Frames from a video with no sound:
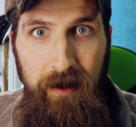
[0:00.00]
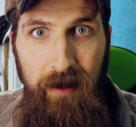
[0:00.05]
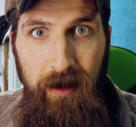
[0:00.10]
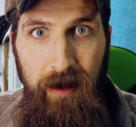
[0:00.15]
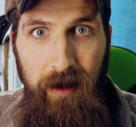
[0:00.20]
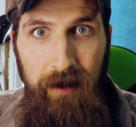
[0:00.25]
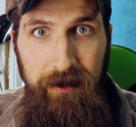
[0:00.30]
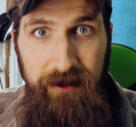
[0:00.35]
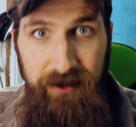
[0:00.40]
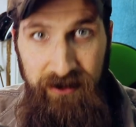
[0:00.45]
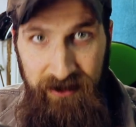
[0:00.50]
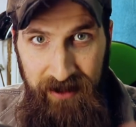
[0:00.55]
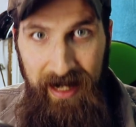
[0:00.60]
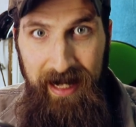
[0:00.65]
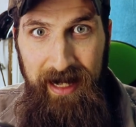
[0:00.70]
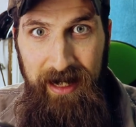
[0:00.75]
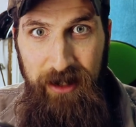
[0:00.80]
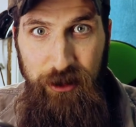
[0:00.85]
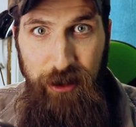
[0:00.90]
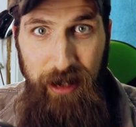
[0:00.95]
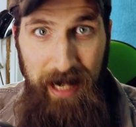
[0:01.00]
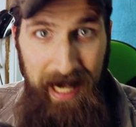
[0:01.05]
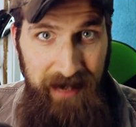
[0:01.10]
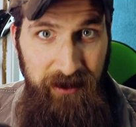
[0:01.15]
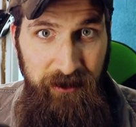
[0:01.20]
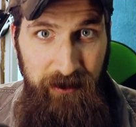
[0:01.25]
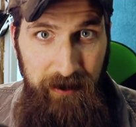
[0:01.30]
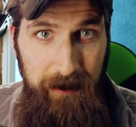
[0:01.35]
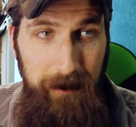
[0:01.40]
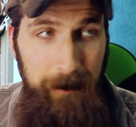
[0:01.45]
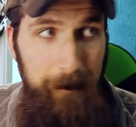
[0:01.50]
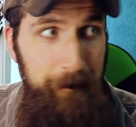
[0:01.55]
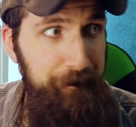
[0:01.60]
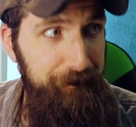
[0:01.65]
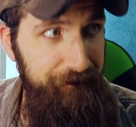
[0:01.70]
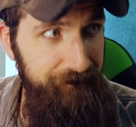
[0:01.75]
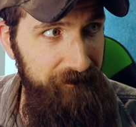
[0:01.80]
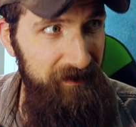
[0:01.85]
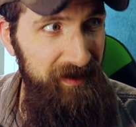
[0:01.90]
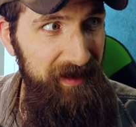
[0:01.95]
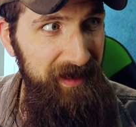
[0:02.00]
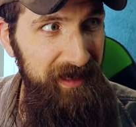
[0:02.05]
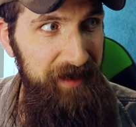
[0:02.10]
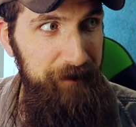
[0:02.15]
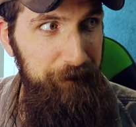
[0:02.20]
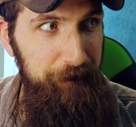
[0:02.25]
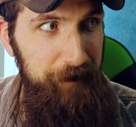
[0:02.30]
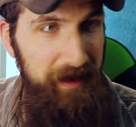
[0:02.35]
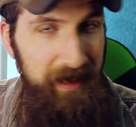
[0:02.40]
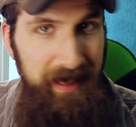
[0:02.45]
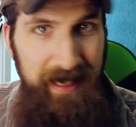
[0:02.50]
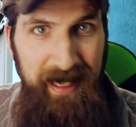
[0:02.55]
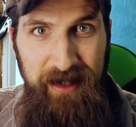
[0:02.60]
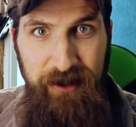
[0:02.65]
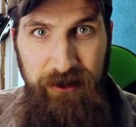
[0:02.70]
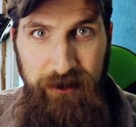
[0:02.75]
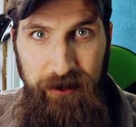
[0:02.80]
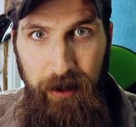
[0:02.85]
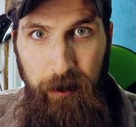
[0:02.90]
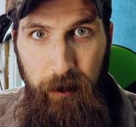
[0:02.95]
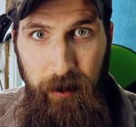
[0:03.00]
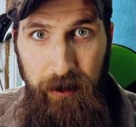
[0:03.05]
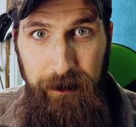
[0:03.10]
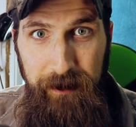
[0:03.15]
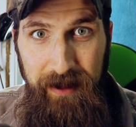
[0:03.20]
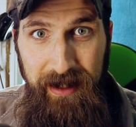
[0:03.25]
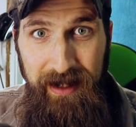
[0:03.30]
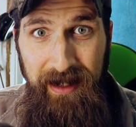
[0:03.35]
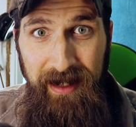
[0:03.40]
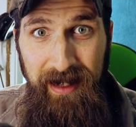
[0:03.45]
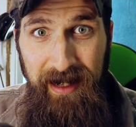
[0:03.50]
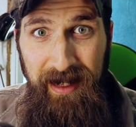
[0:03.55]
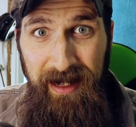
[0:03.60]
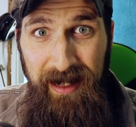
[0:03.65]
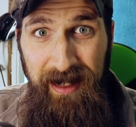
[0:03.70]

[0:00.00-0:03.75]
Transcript: on stage last year, it really kind of stuck with me.